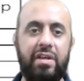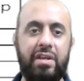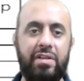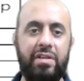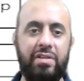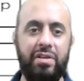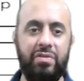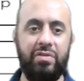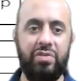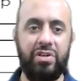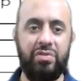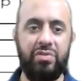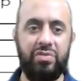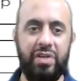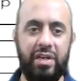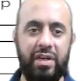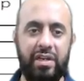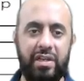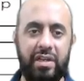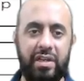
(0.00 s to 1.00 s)
they're going to
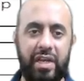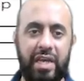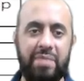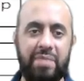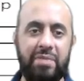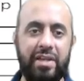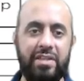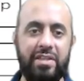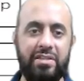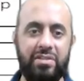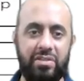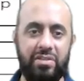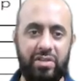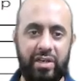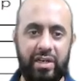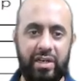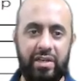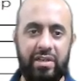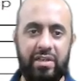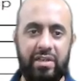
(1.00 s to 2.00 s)
get an a minus
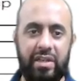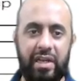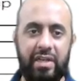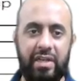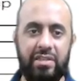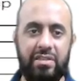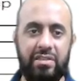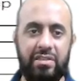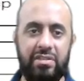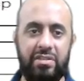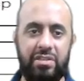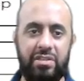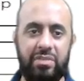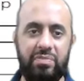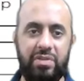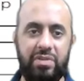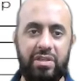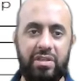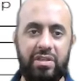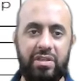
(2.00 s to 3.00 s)
grade and the
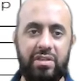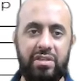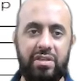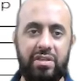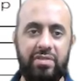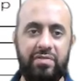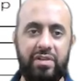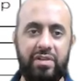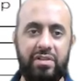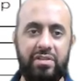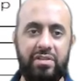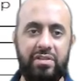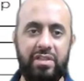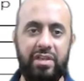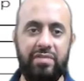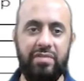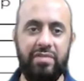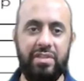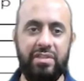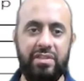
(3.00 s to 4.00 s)
gpa they will
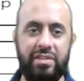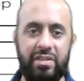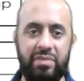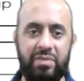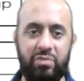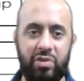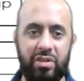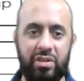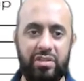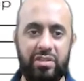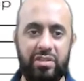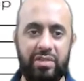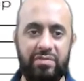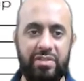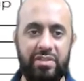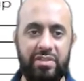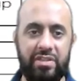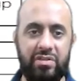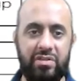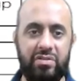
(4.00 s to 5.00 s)
receive is
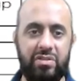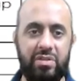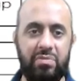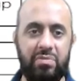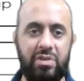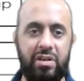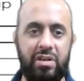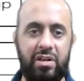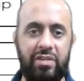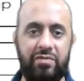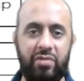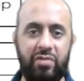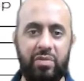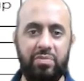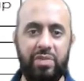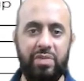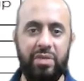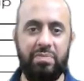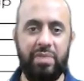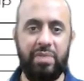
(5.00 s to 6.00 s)
3.70 similarly for
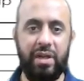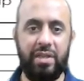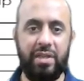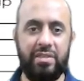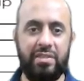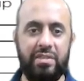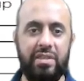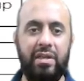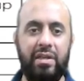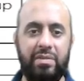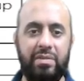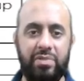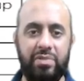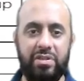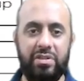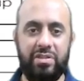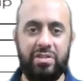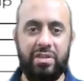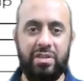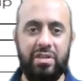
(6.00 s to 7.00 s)
b plus the
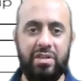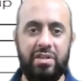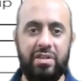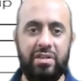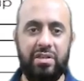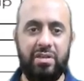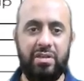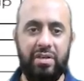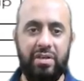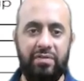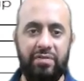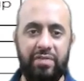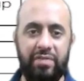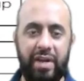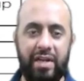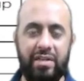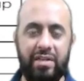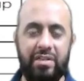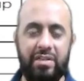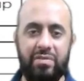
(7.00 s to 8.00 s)
person if had